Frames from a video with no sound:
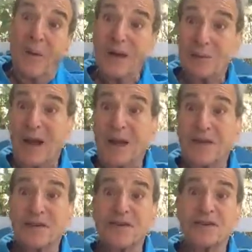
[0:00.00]
Well, the bad
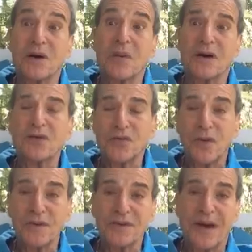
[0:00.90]
news is Omar
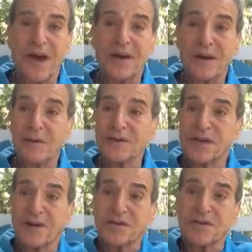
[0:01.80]
Sharif died. He was
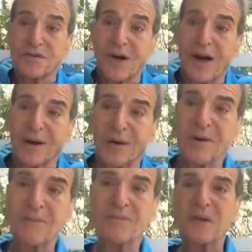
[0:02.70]
Dr. Zhivago.